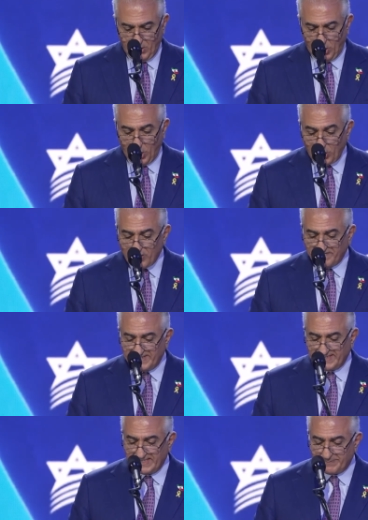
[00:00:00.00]
All of
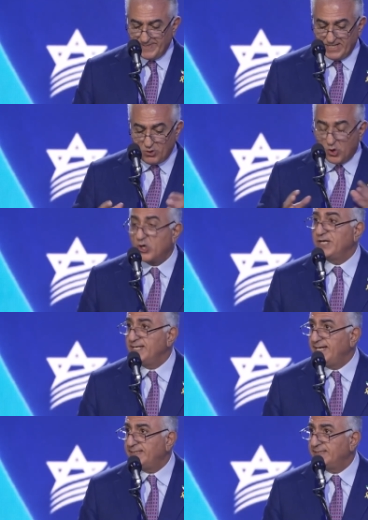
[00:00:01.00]
this is being
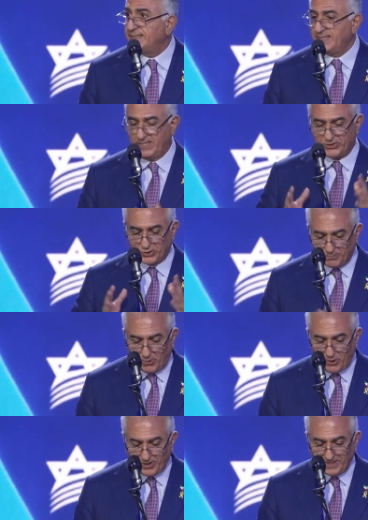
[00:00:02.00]
coordinated,
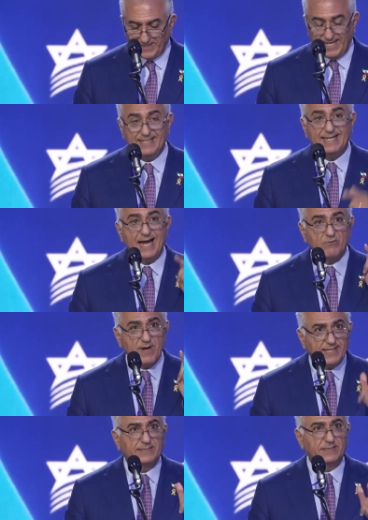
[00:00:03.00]
supported, and
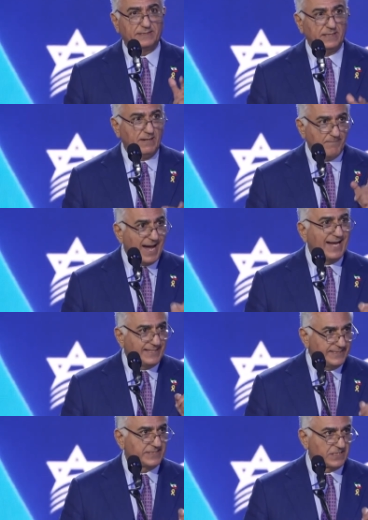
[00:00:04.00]
directed by
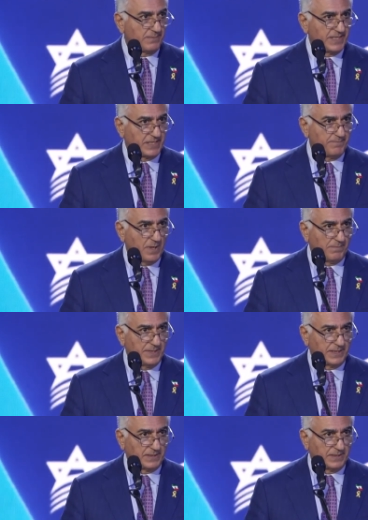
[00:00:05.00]
the Islamic Republic.